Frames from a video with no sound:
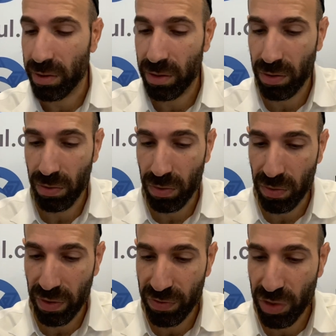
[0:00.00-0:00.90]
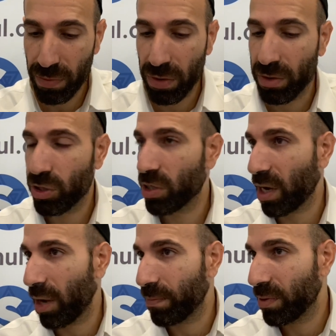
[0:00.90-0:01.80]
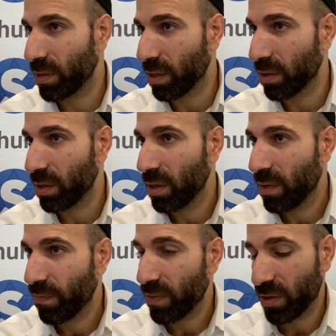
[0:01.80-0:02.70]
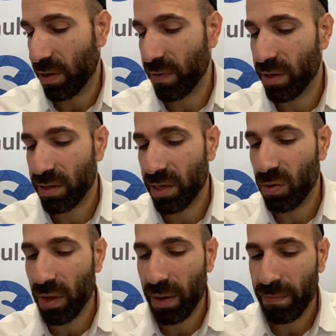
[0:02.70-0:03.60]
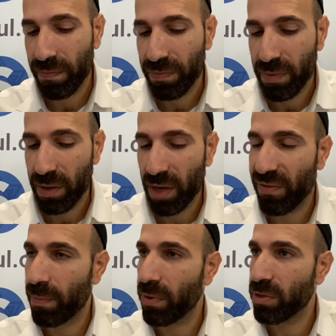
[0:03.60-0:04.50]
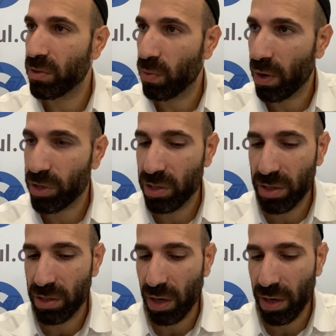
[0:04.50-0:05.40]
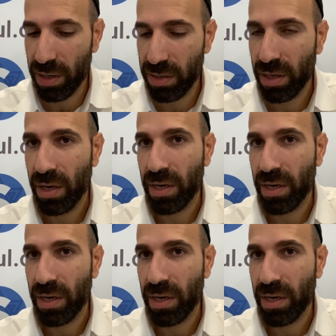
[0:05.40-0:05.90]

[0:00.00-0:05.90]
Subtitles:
So Rav Shimon Shkap here is giving a segula that if a person watches his eyes,